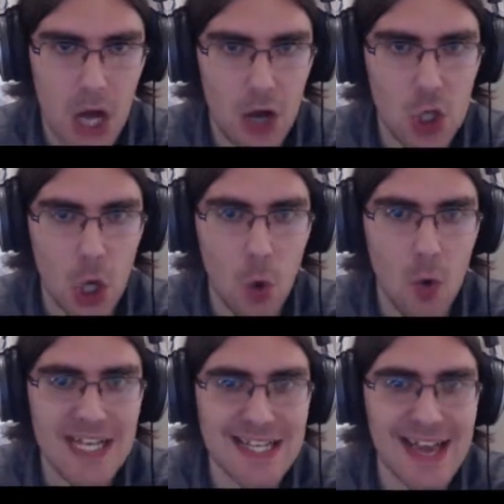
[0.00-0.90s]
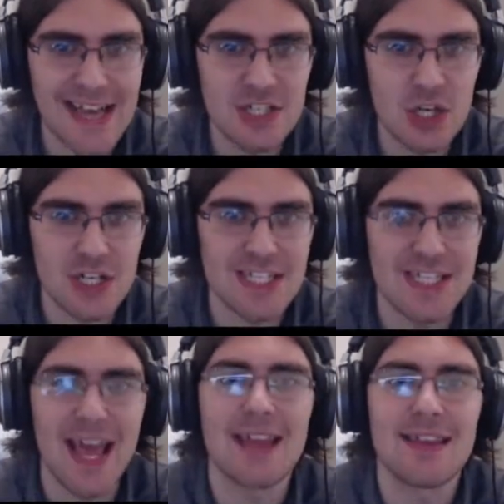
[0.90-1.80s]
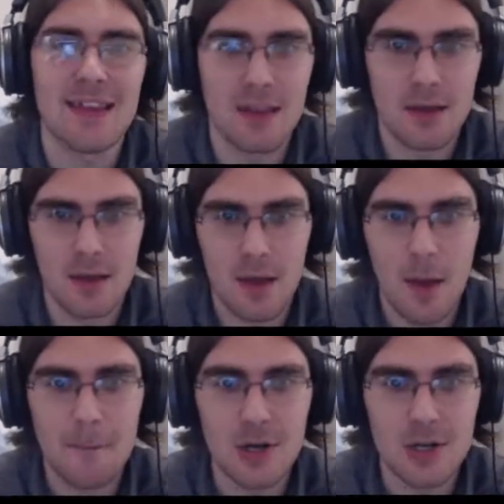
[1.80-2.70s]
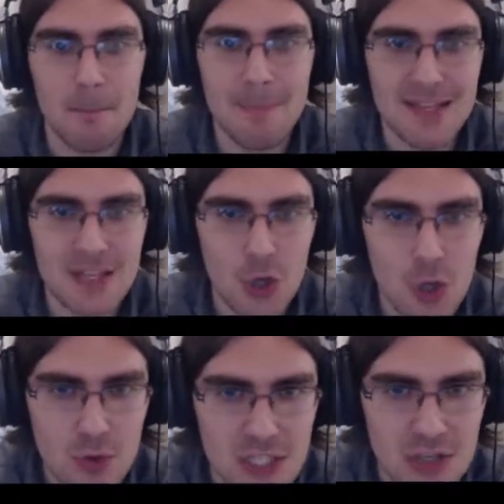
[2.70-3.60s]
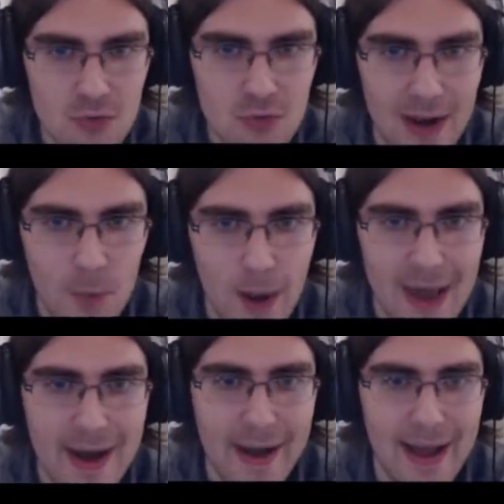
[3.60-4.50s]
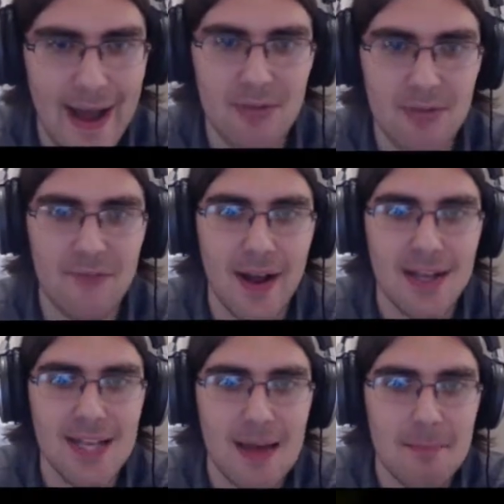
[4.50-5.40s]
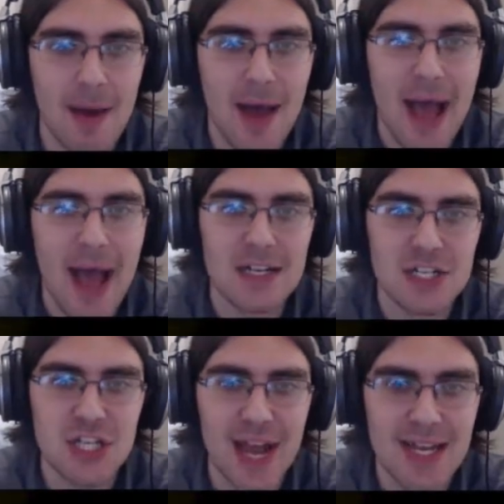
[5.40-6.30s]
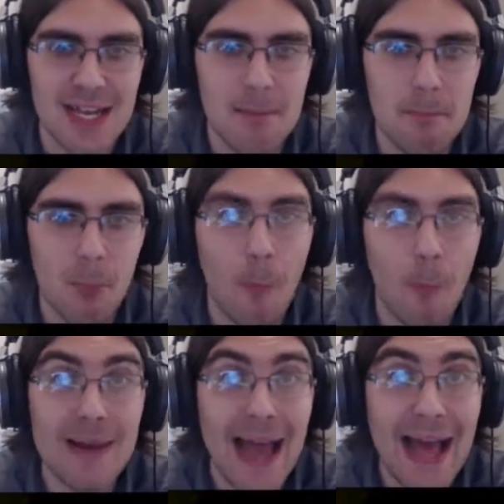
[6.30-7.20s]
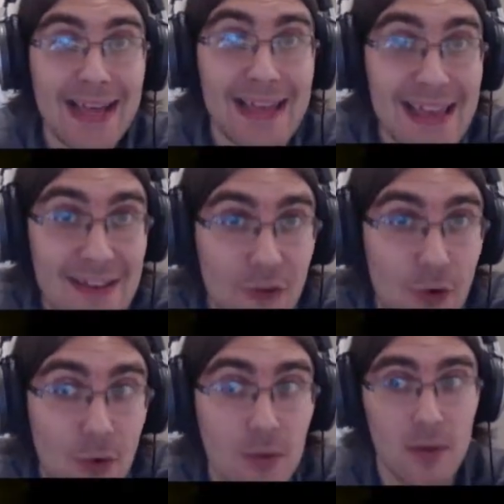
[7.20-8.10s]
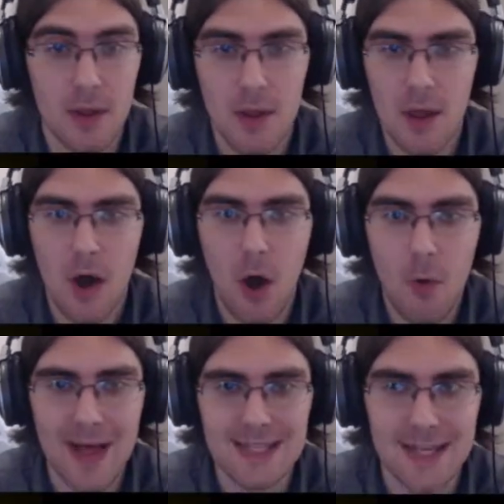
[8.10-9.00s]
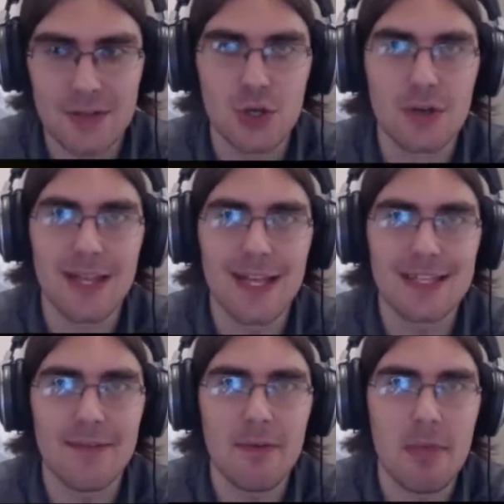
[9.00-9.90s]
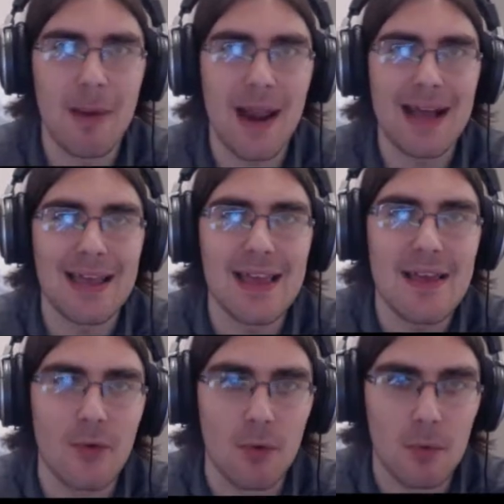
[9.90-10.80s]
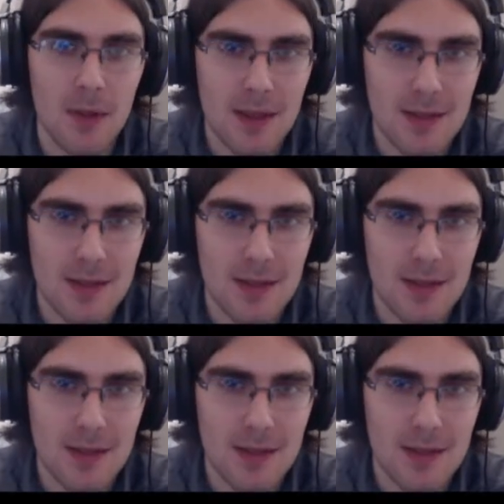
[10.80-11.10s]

Our goal is a success! But Mister Houston ran away. I had to find him and inject him more black evil. Oh, that sounds good. Let's give him the black evil.